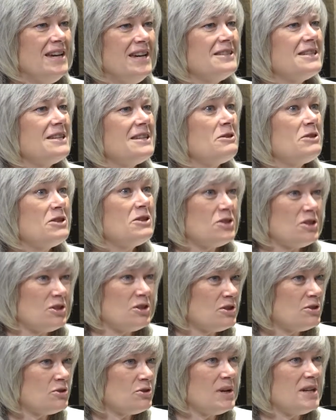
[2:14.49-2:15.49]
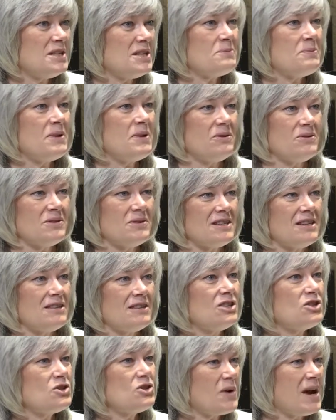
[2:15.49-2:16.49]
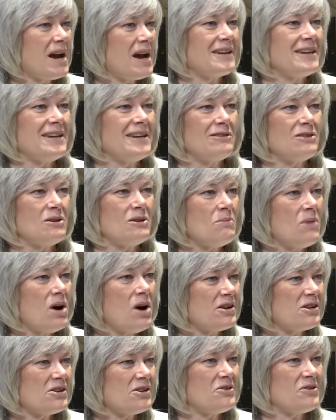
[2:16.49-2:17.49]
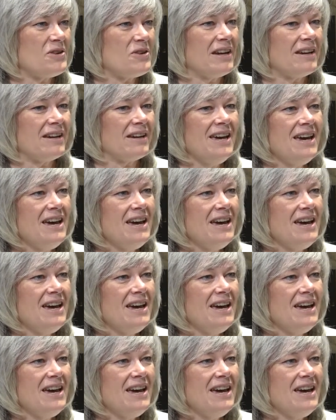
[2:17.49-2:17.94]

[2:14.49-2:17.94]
to the transparency, the tracking, the monitoring,